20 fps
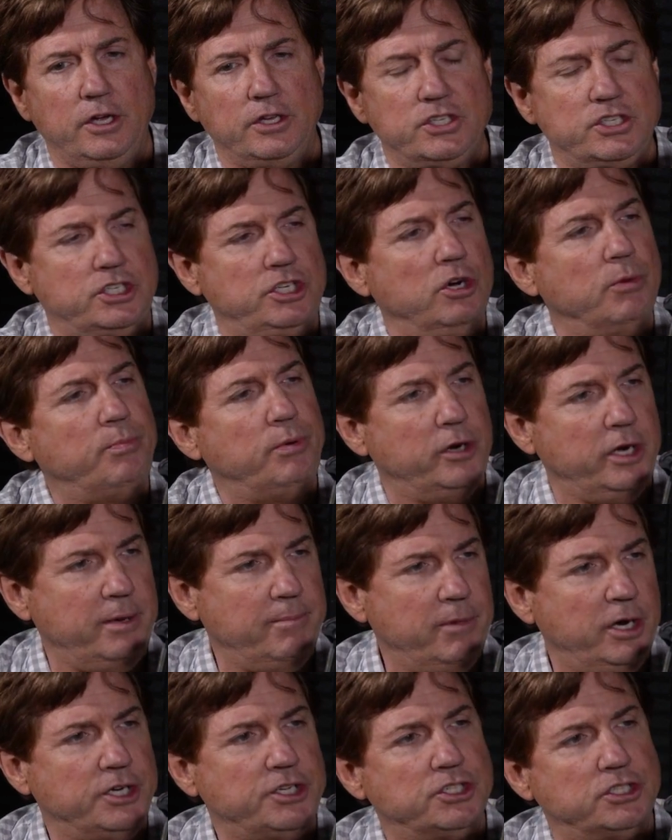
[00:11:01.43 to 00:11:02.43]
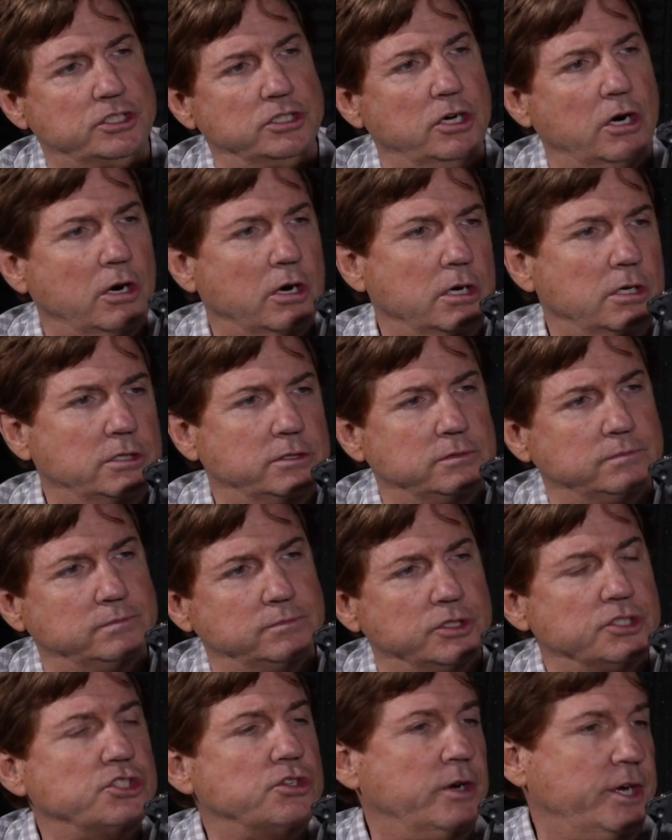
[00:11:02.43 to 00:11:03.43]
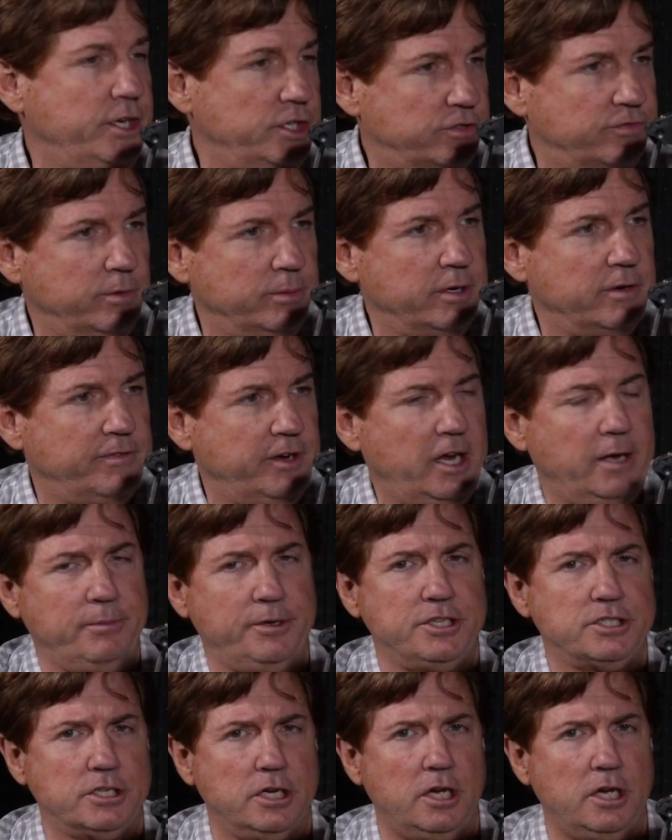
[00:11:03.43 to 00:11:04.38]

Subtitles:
still pretty much are estranged from their families.